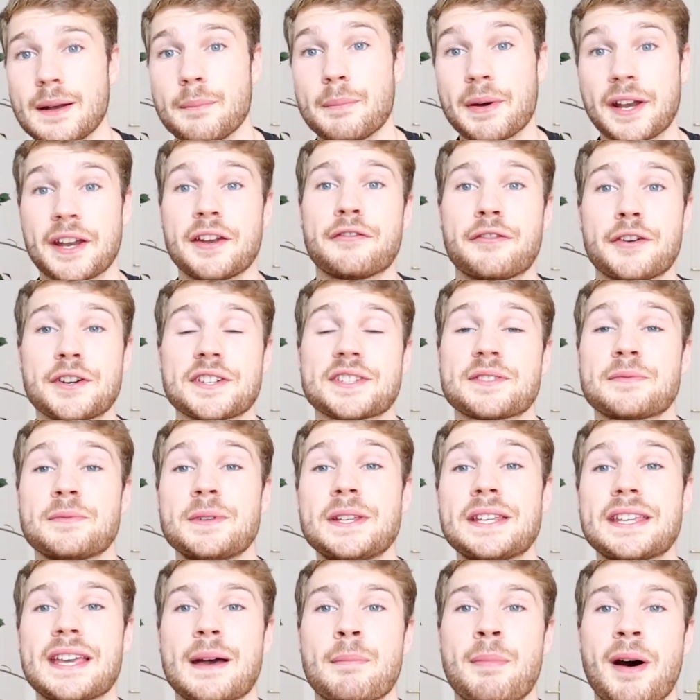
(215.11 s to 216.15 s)
But in the first
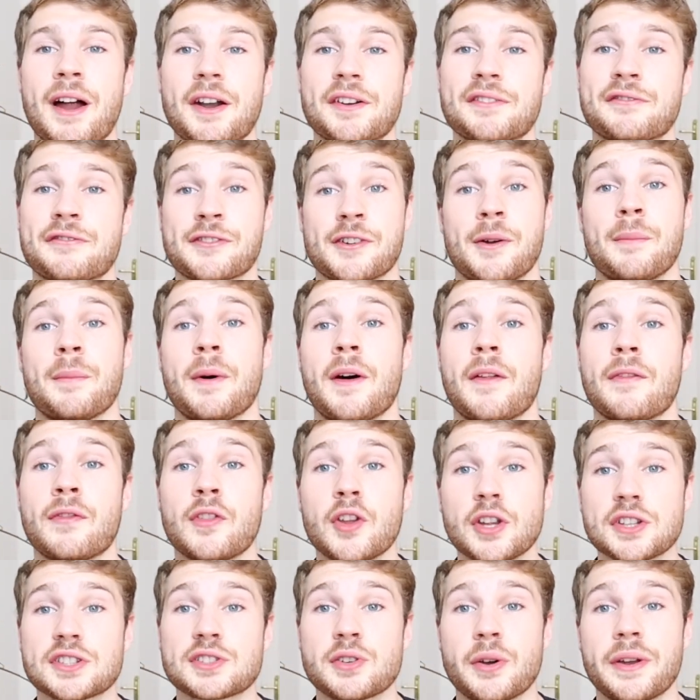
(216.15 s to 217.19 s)
week, apart from
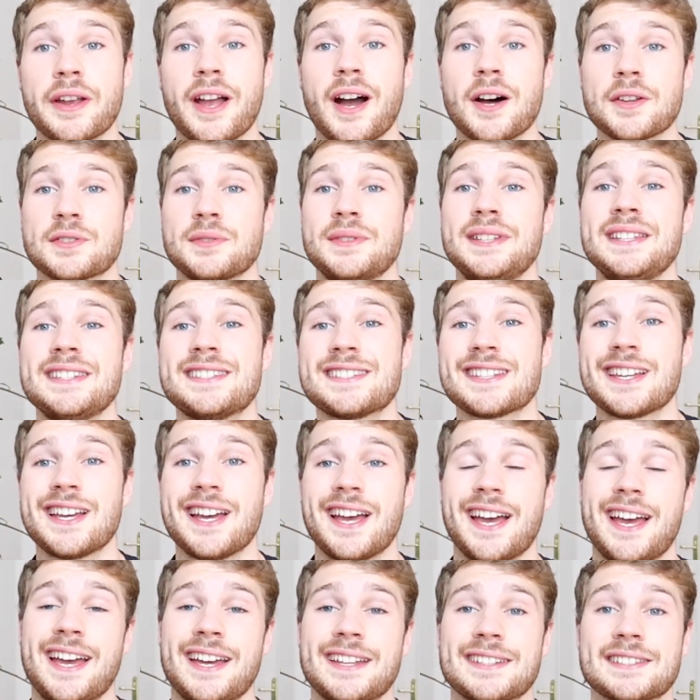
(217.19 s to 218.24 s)
not going out to eat
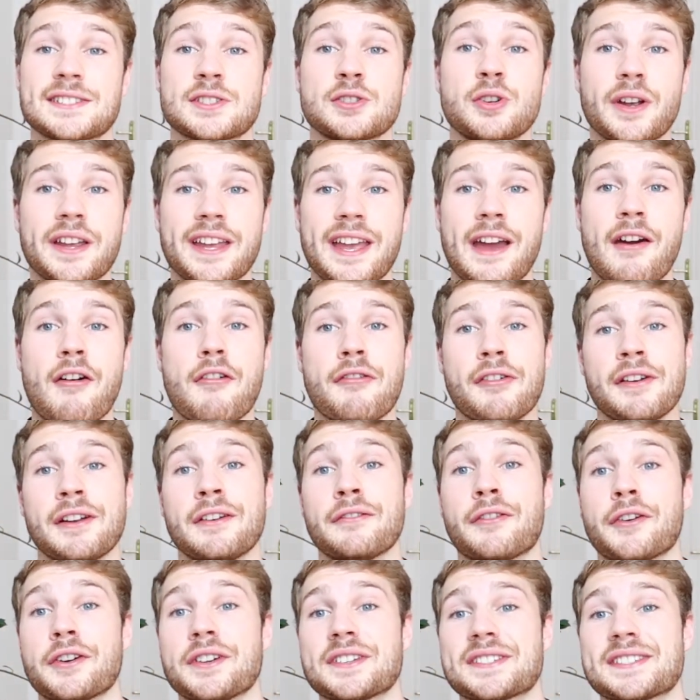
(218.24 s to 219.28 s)
and cooking
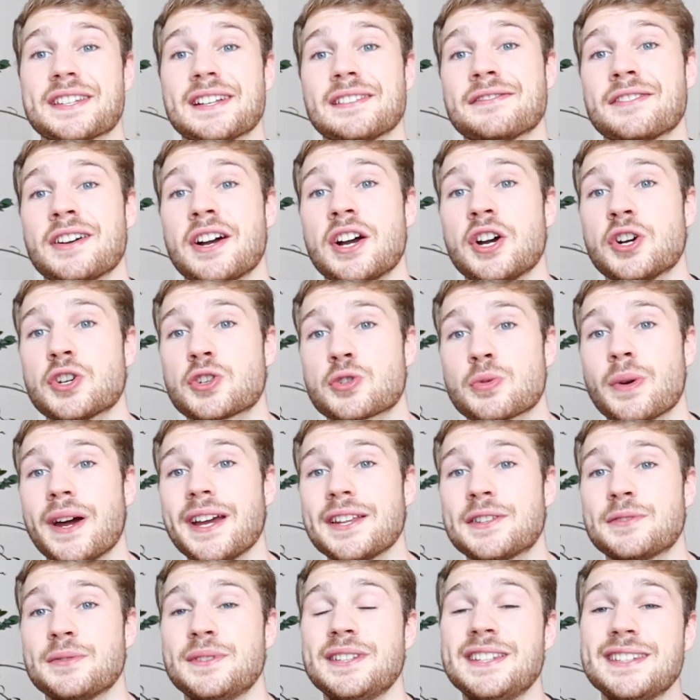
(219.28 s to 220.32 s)
everything for yourself,
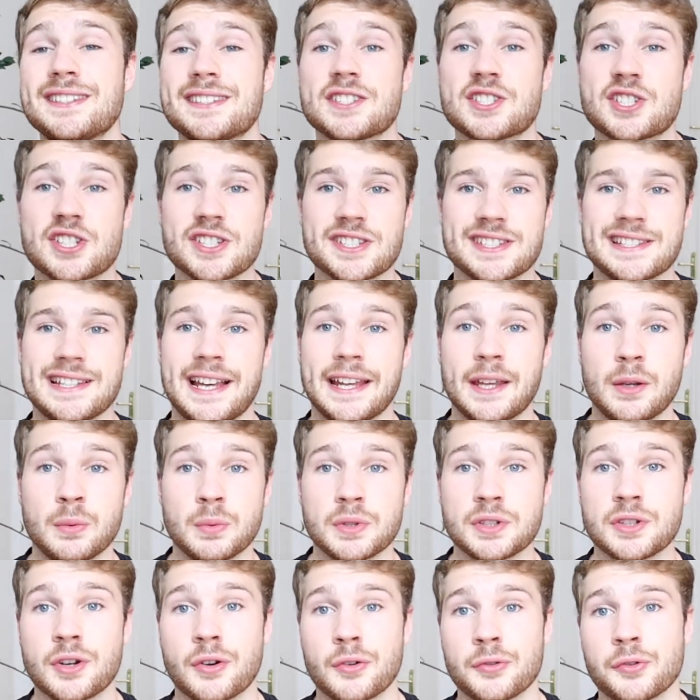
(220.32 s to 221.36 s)
try to eat just like you
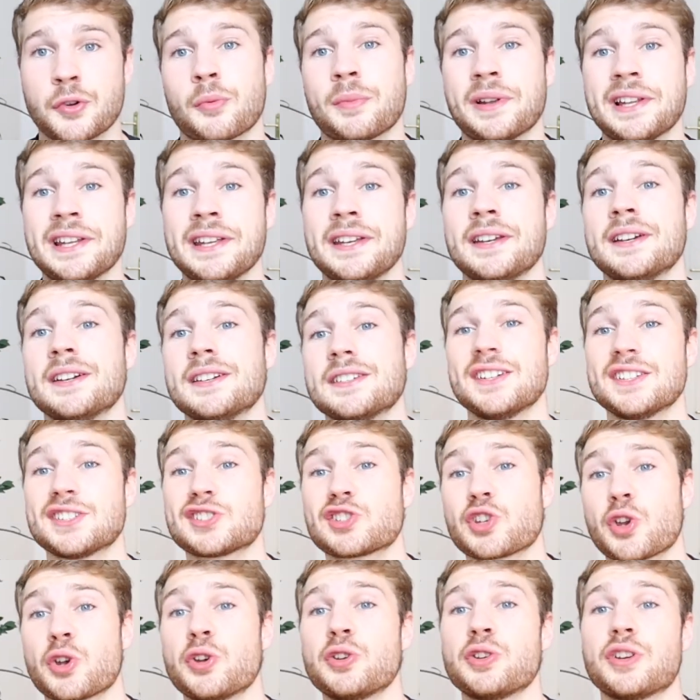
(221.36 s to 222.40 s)
would normally,
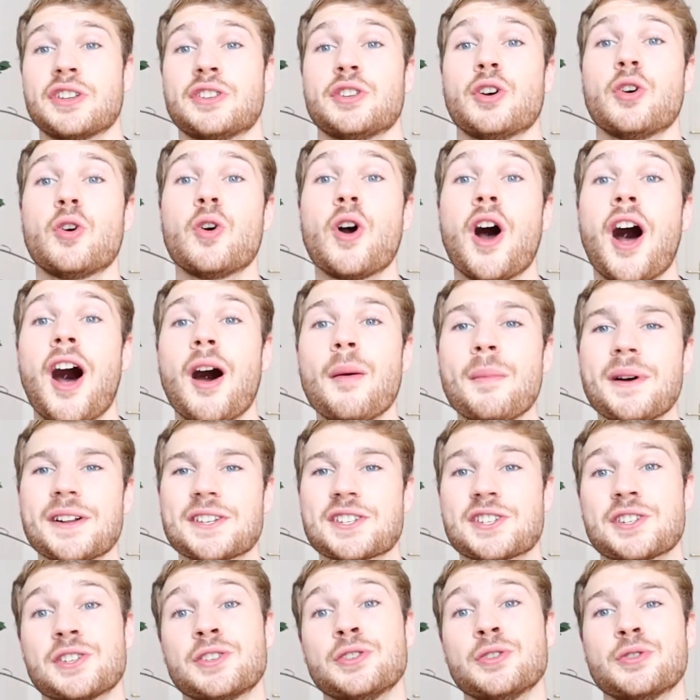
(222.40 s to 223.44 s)
so that you can know how
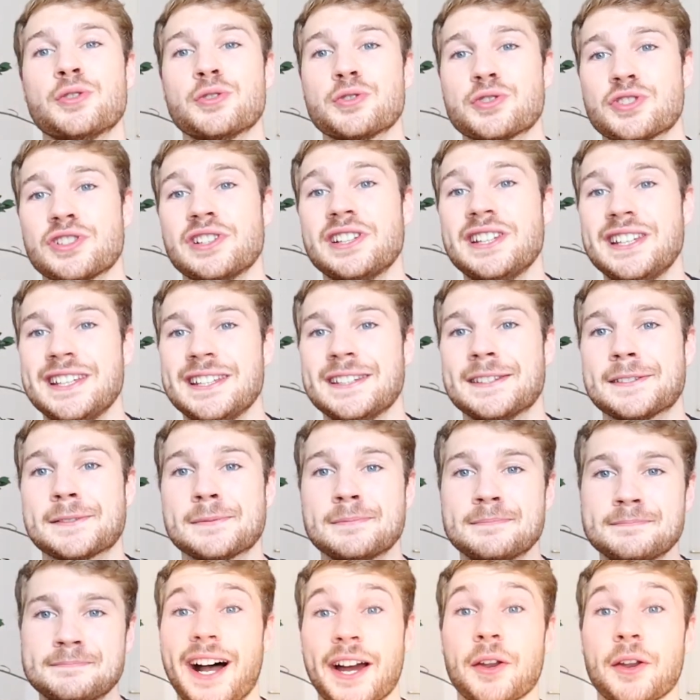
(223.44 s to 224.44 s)
much you usually eat.